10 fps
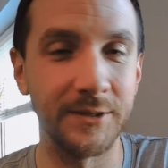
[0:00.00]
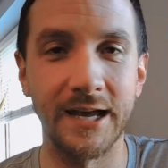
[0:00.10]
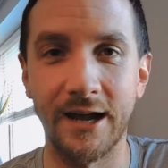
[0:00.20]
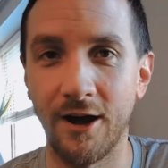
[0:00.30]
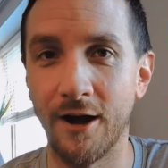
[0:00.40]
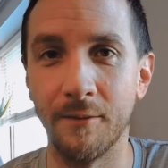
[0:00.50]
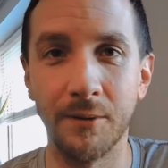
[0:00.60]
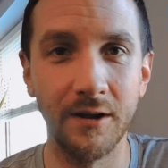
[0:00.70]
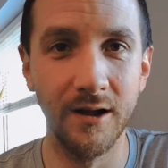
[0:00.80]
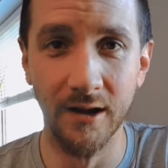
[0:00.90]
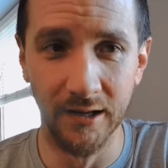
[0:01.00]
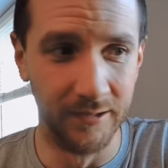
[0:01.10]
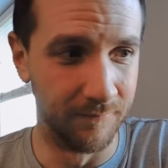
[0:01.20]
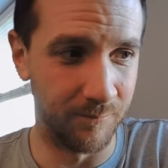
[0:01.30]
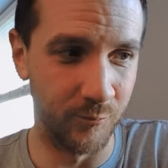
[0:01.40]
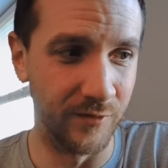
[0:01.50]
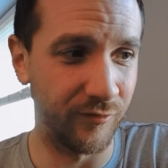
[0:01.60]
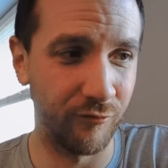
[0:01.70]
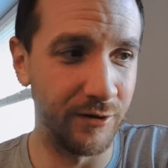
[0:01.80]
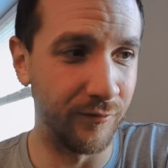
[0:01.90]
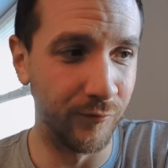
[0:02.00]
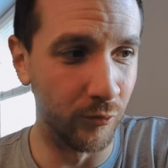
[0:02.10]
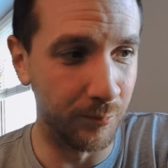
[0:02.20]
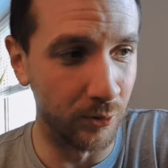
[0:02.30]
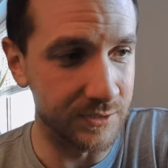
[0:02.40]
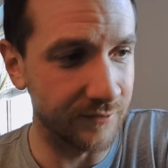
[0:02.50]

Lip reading: hub with 3 or 4 ports.